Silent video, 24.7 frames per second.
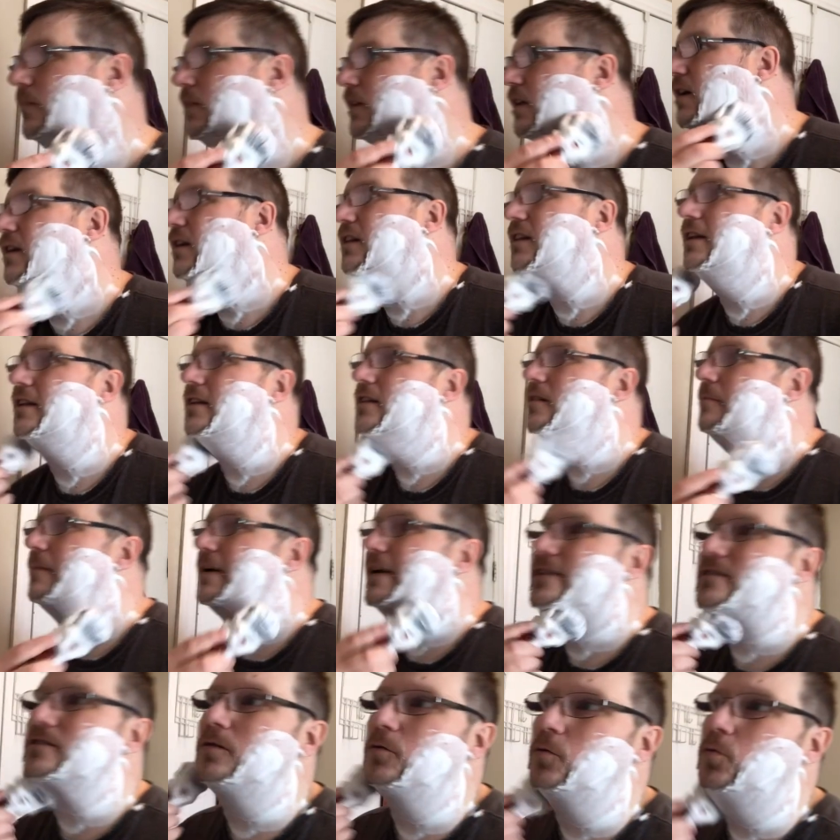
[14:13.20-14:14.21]
Uh, Linda
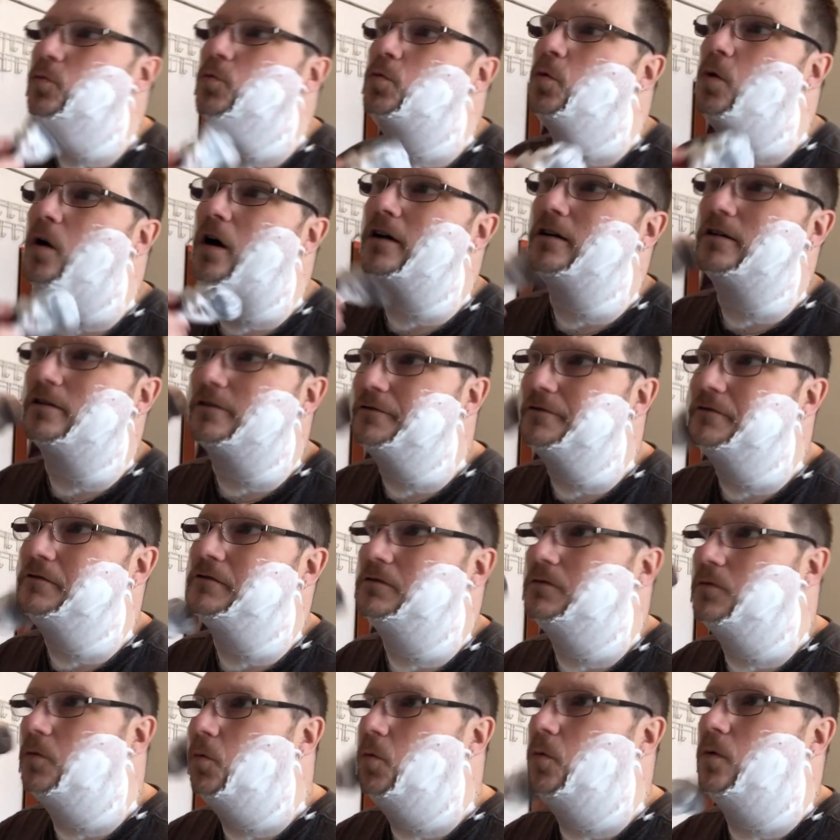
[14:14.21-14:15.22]
makes a
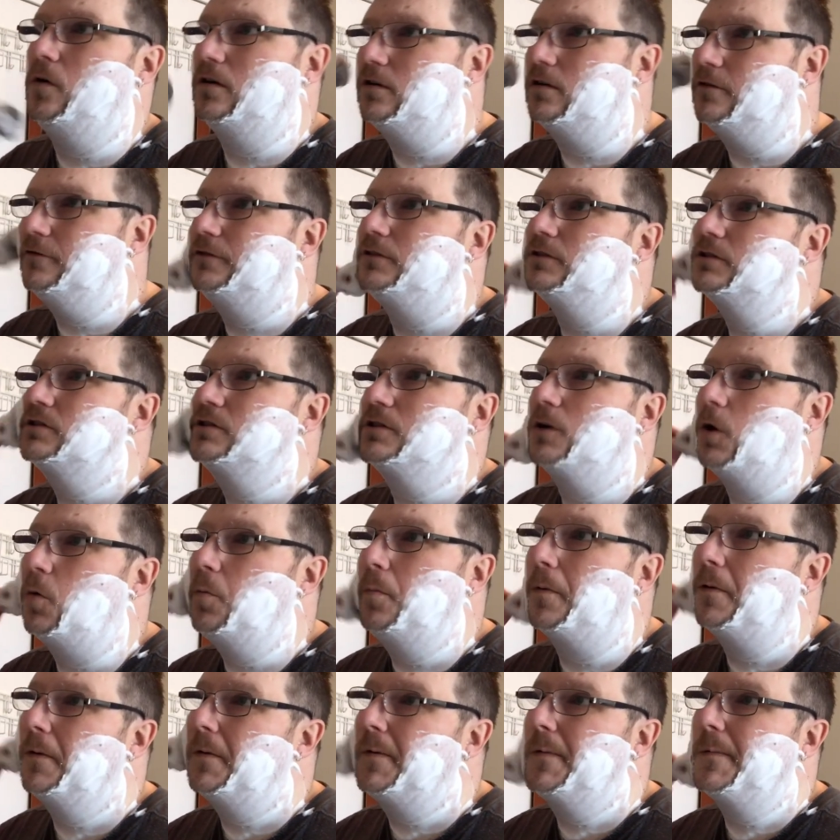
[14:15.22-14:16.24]
wonderful, wonderful soap.